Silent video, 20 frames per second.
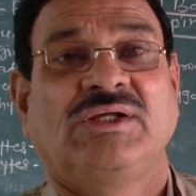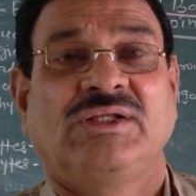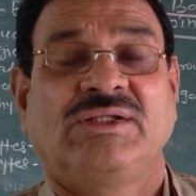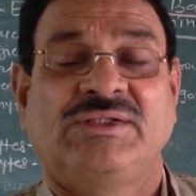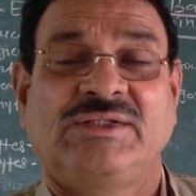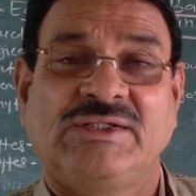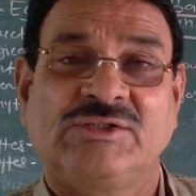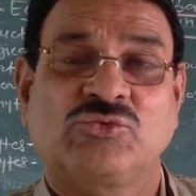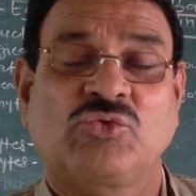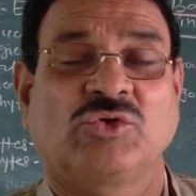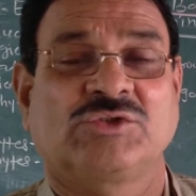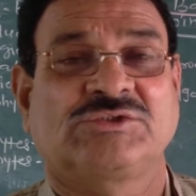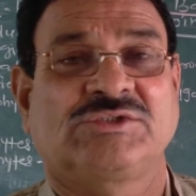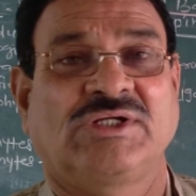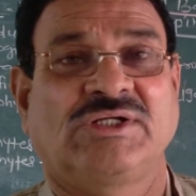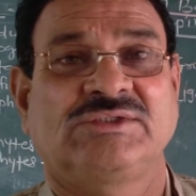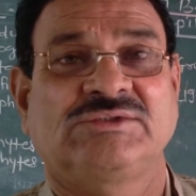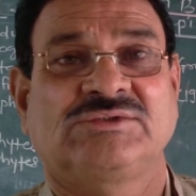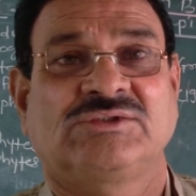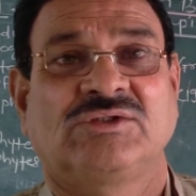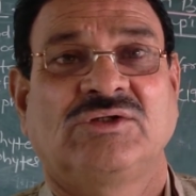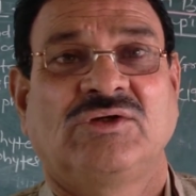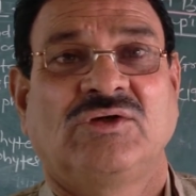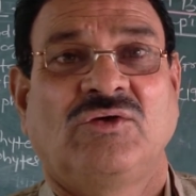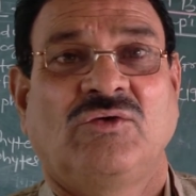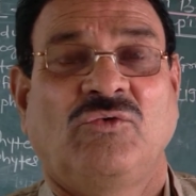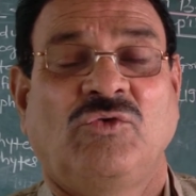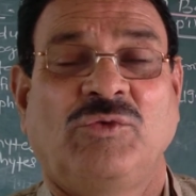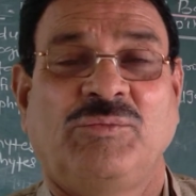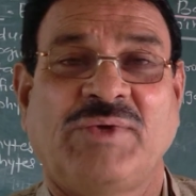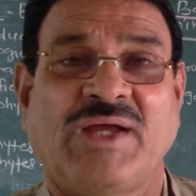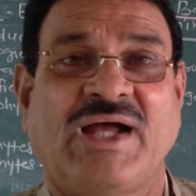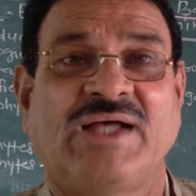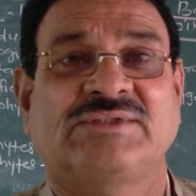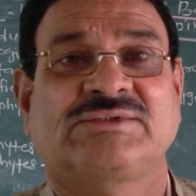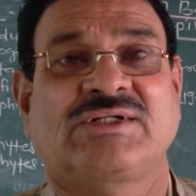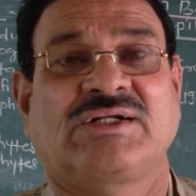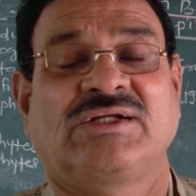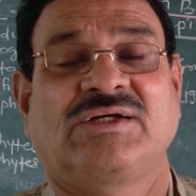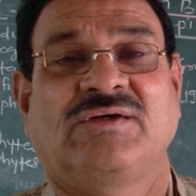These questions will be
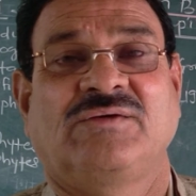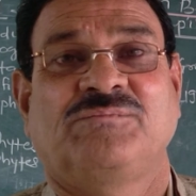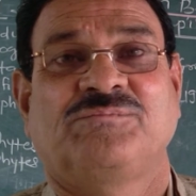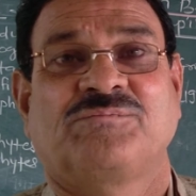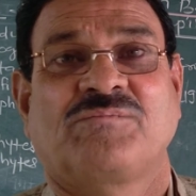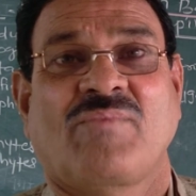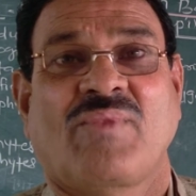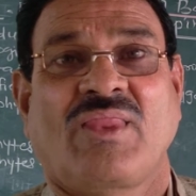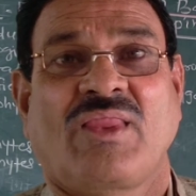asked to